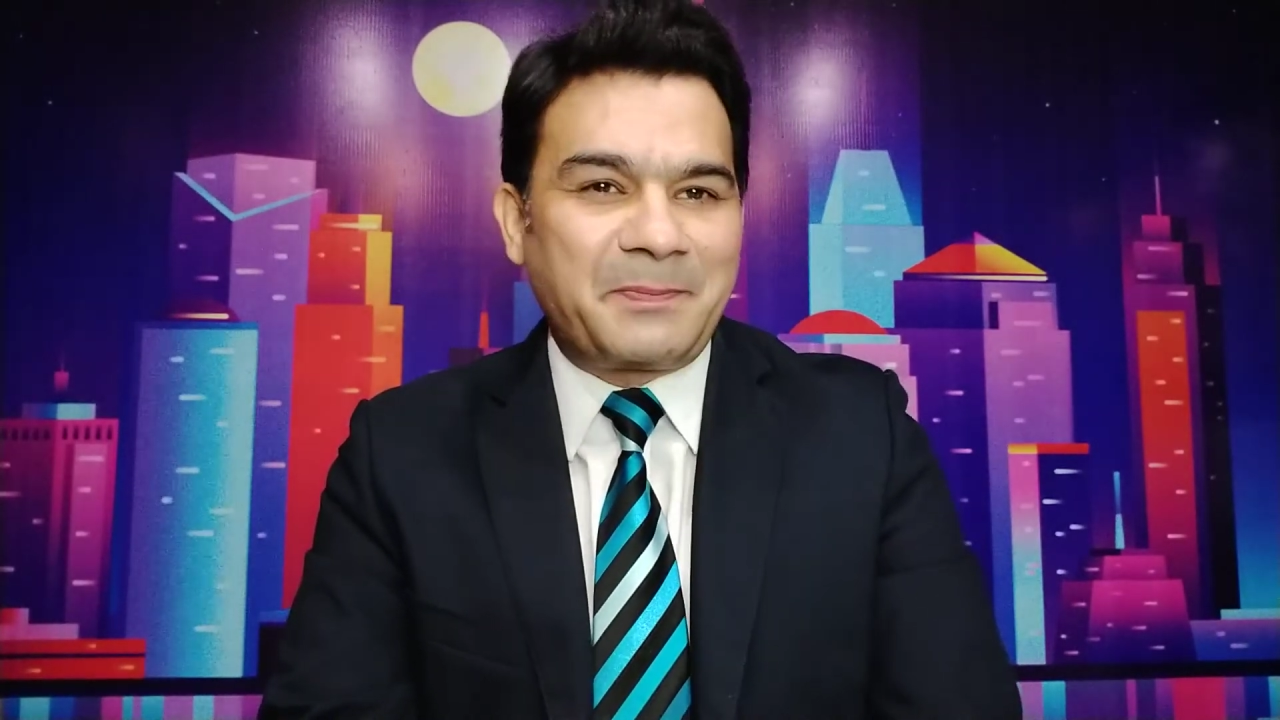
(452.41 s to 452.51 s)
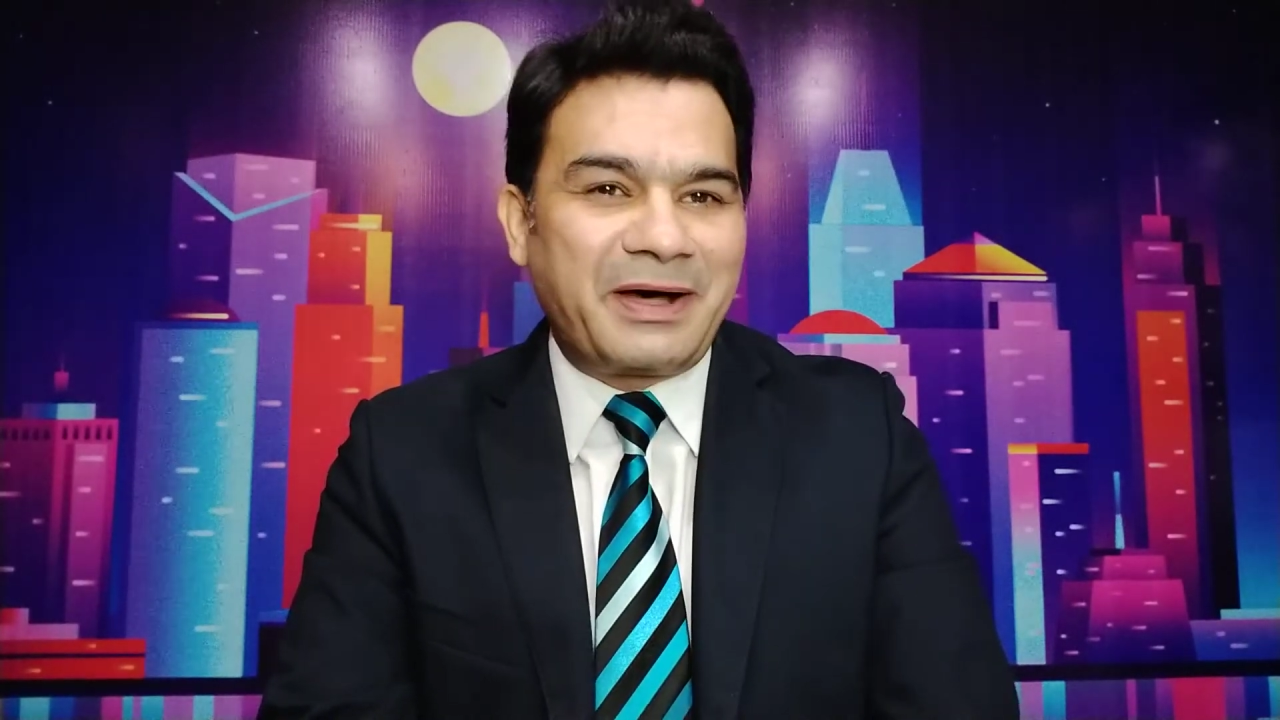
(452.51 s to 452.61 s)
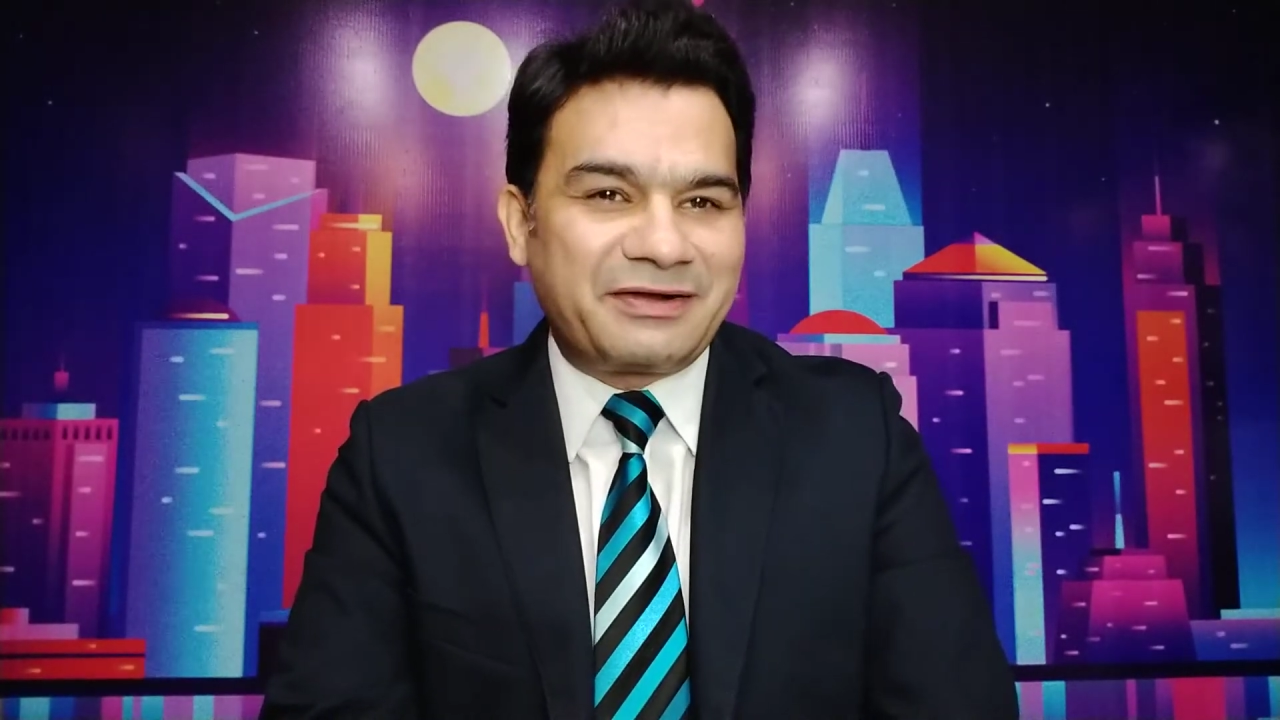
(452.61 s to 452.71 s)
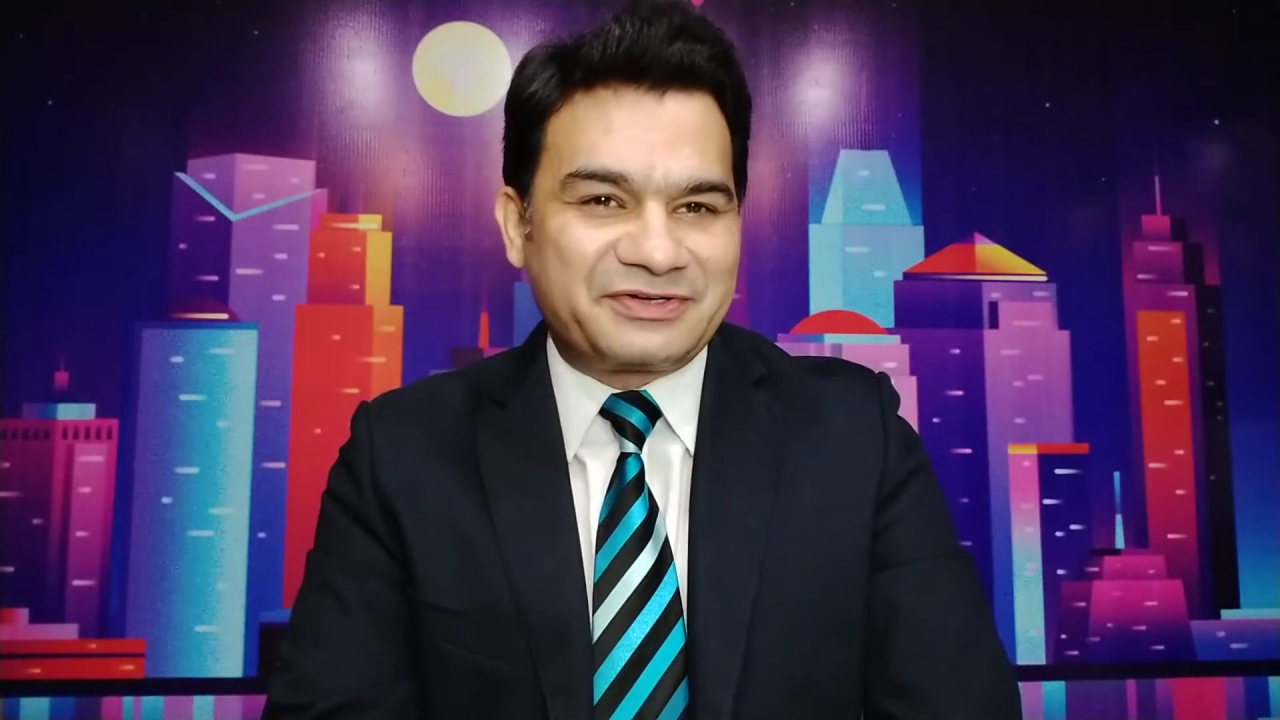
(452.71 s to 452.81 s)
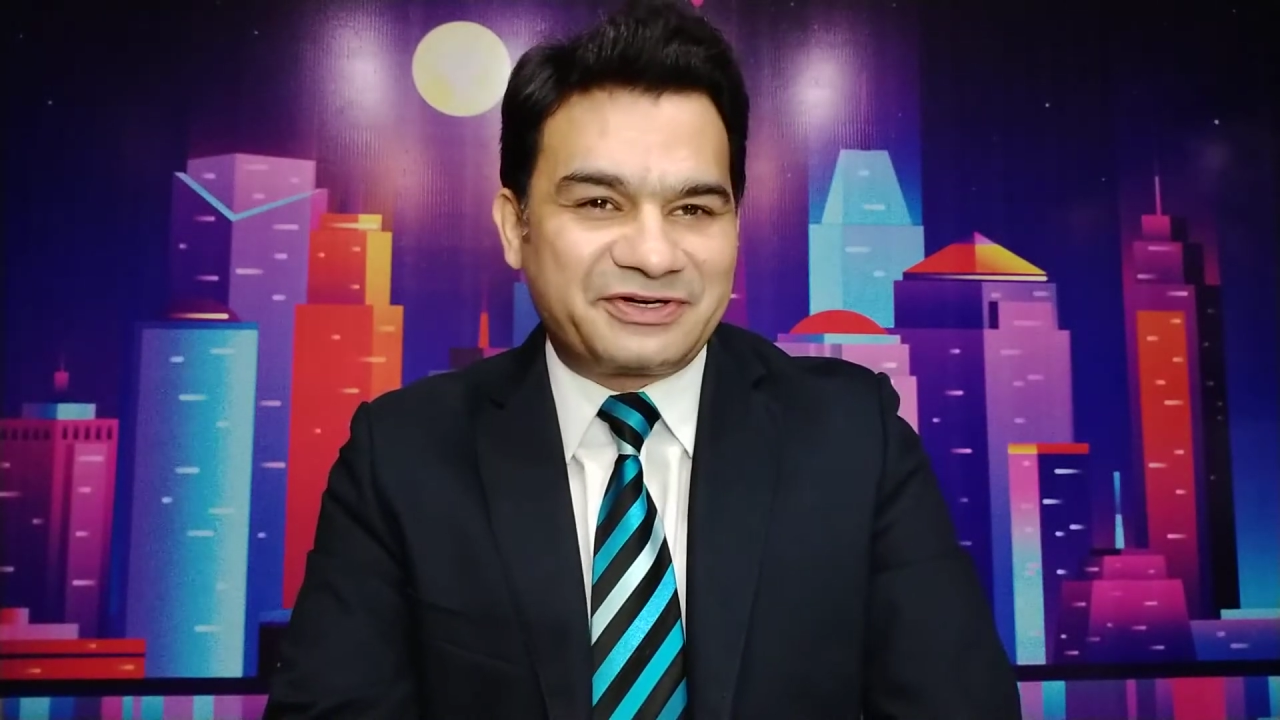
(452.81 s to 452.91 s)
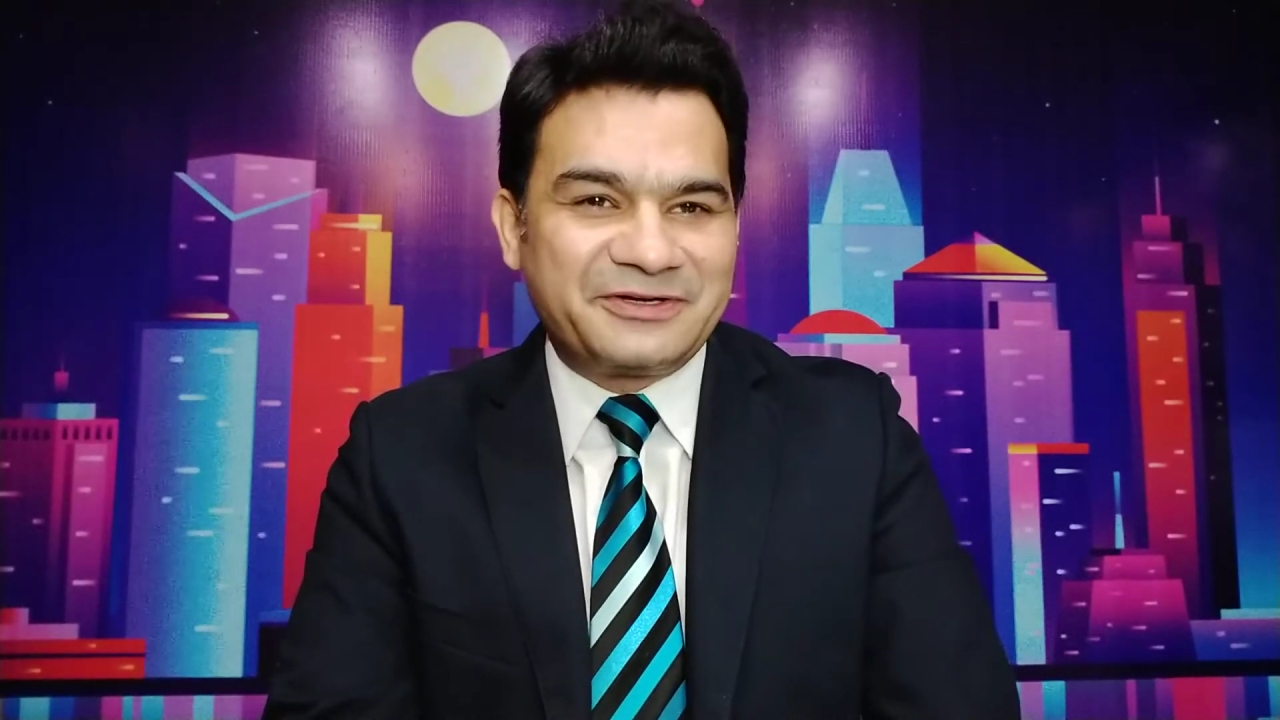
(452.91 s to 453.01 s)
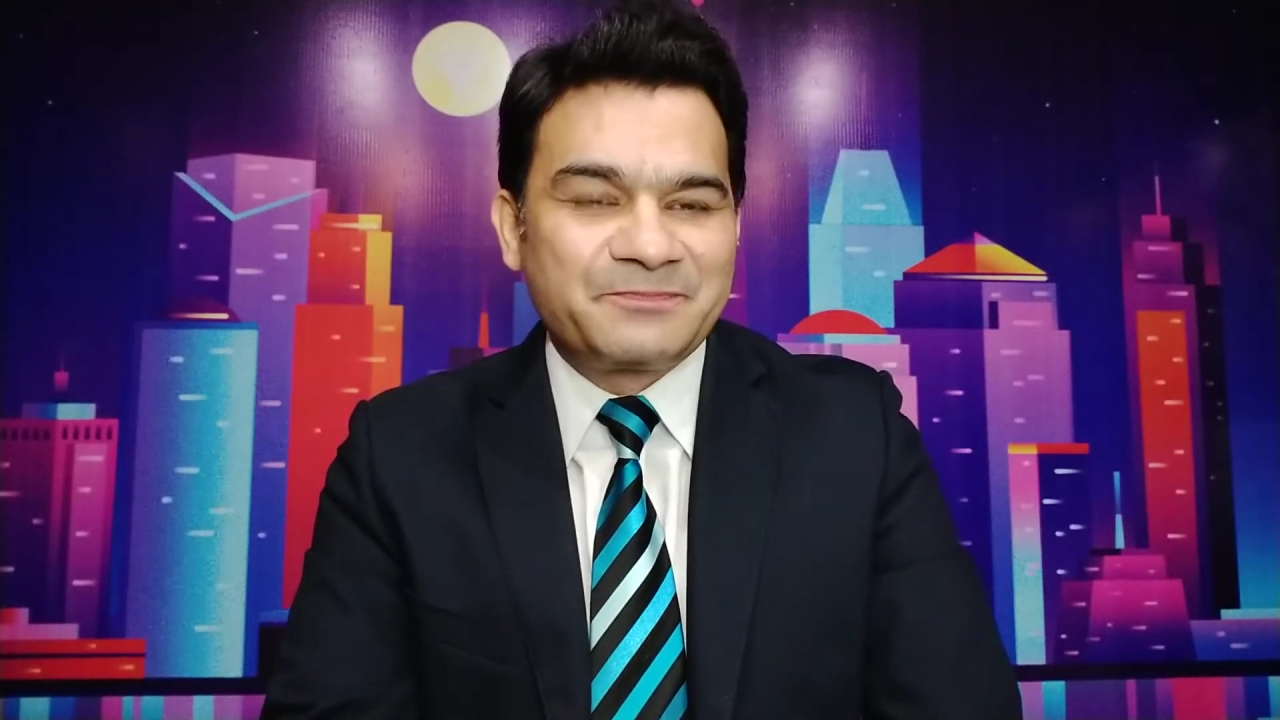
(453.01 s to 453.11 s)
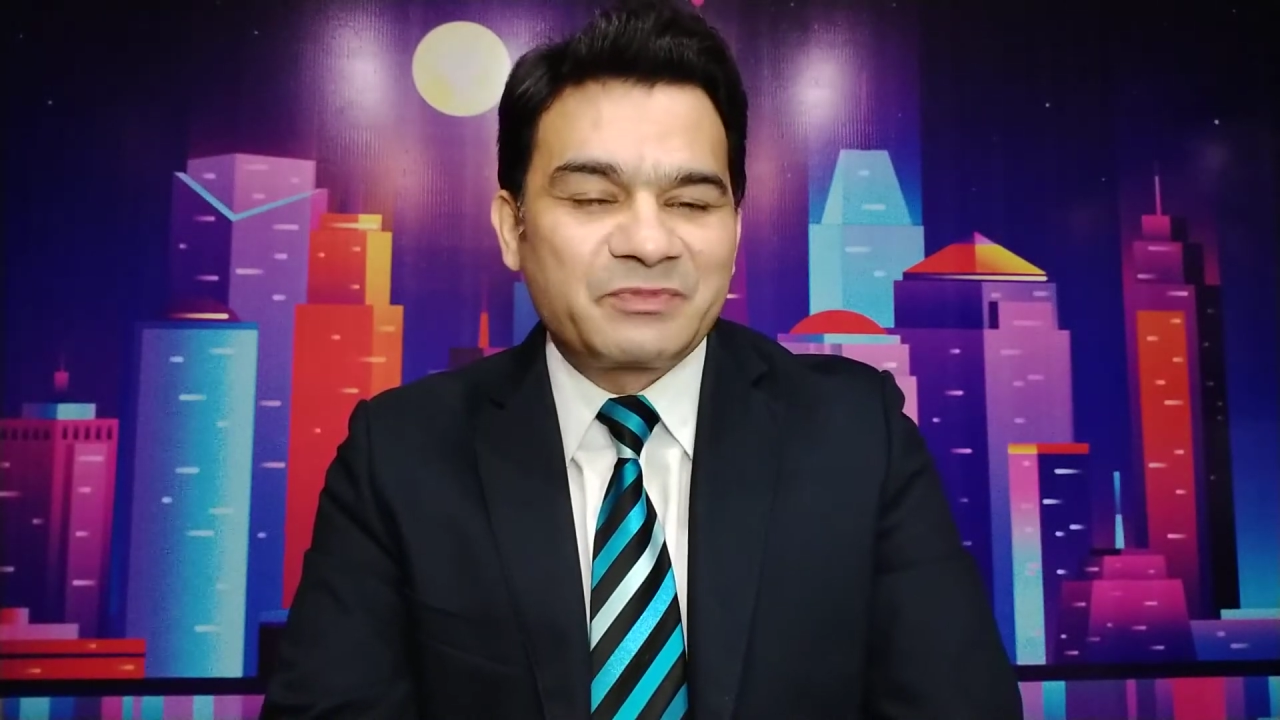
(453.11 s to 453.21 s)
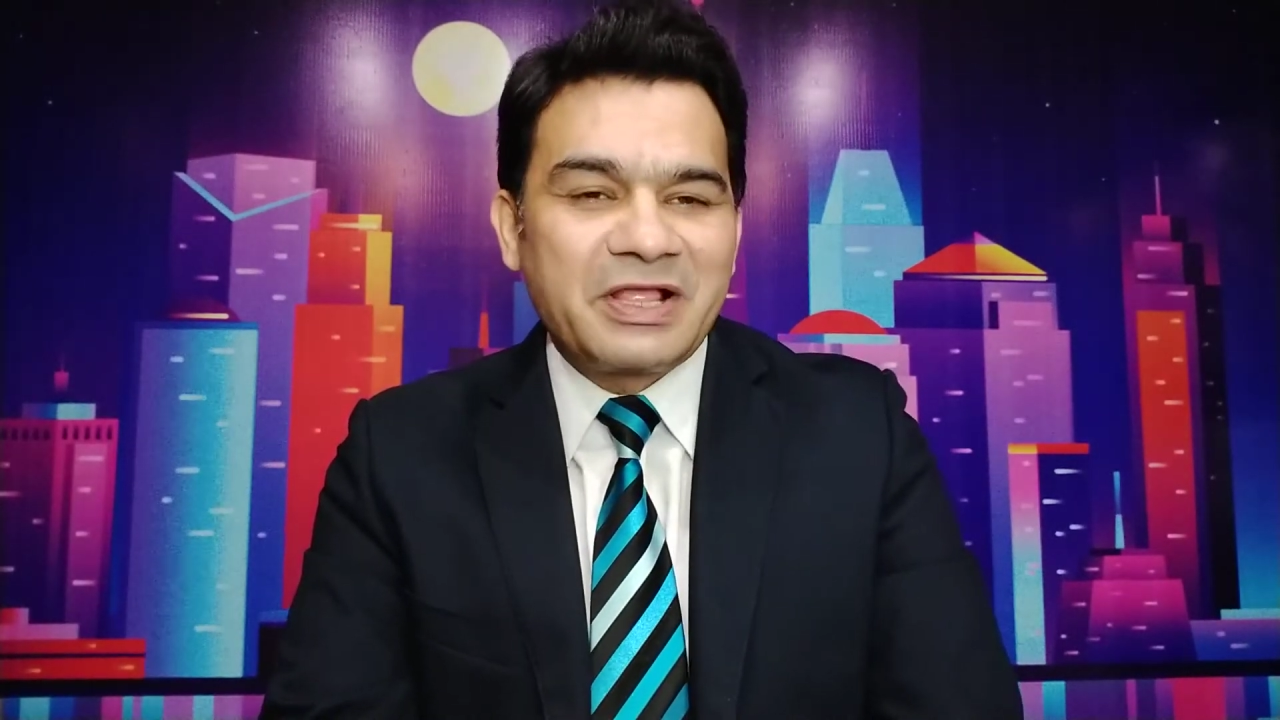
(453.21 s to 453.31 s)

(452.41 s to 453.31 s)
partner,